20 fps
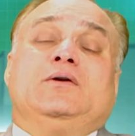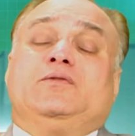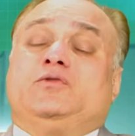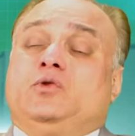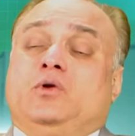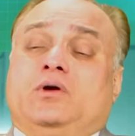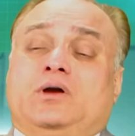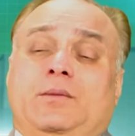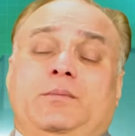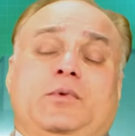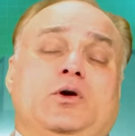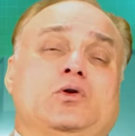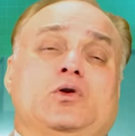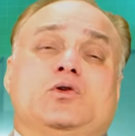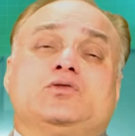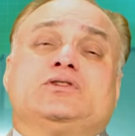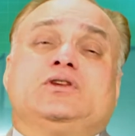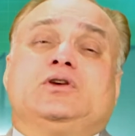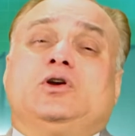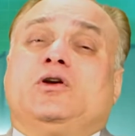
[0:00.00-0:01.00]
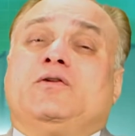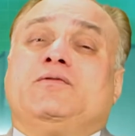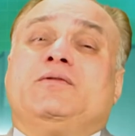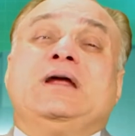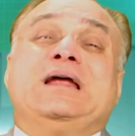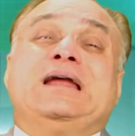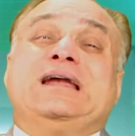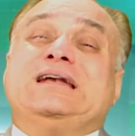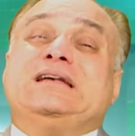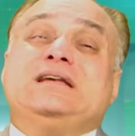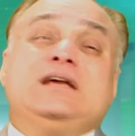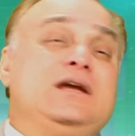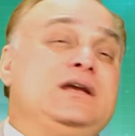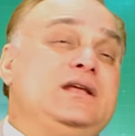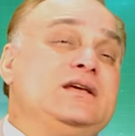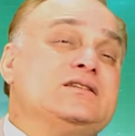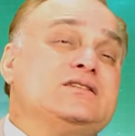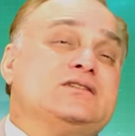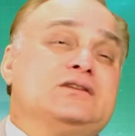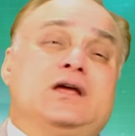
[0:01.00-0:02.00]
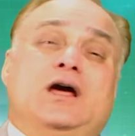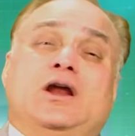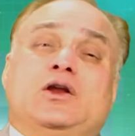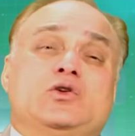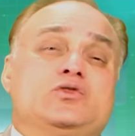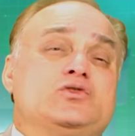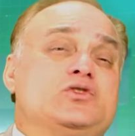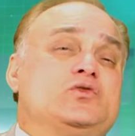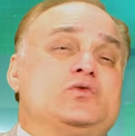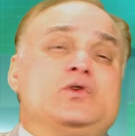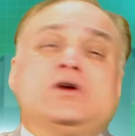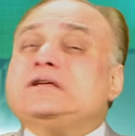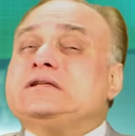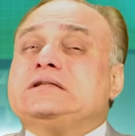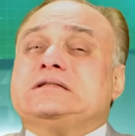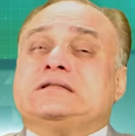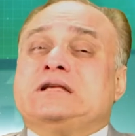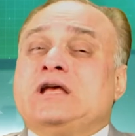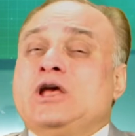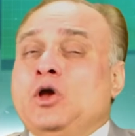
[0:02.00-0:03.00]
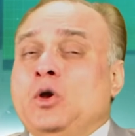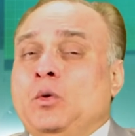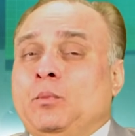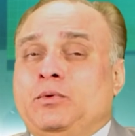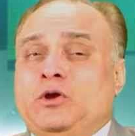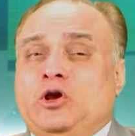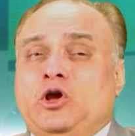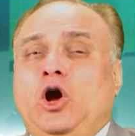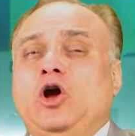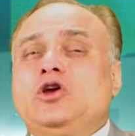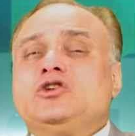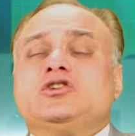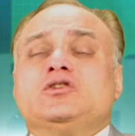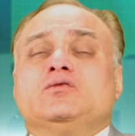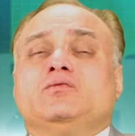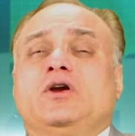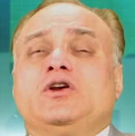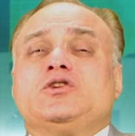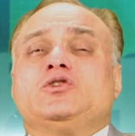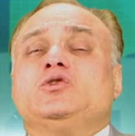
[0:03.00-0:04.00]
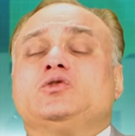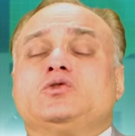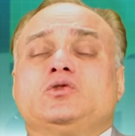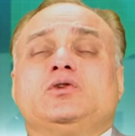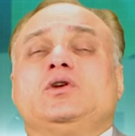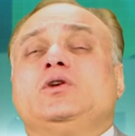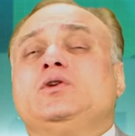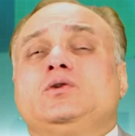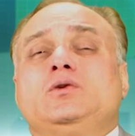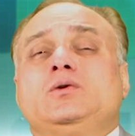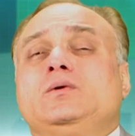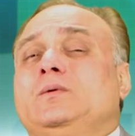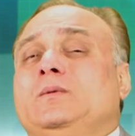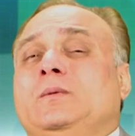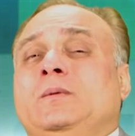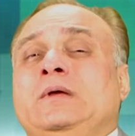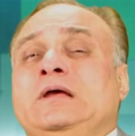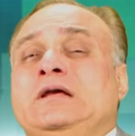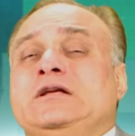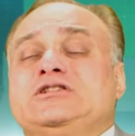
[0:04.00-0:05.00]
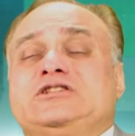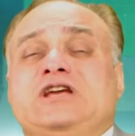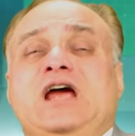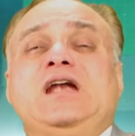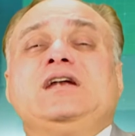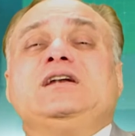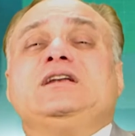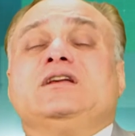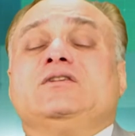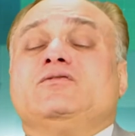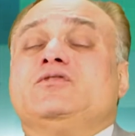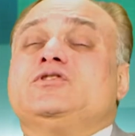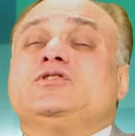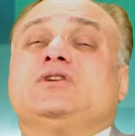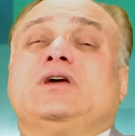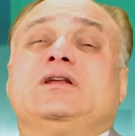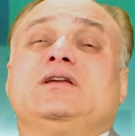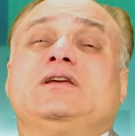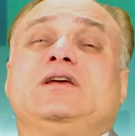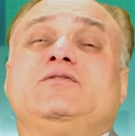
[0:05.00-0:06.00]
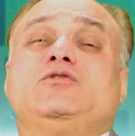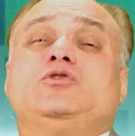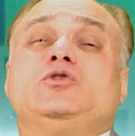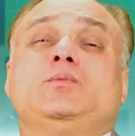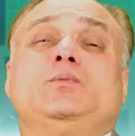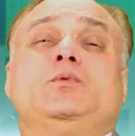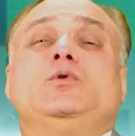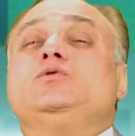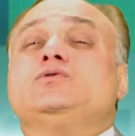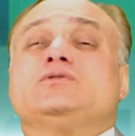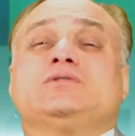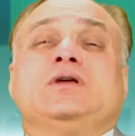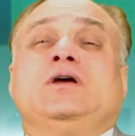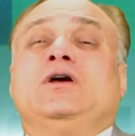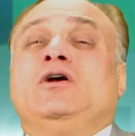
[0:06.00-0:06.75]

if you come across a lot of tedious scenario situations, precaution what you shouldn't do, chanting which can give you boost.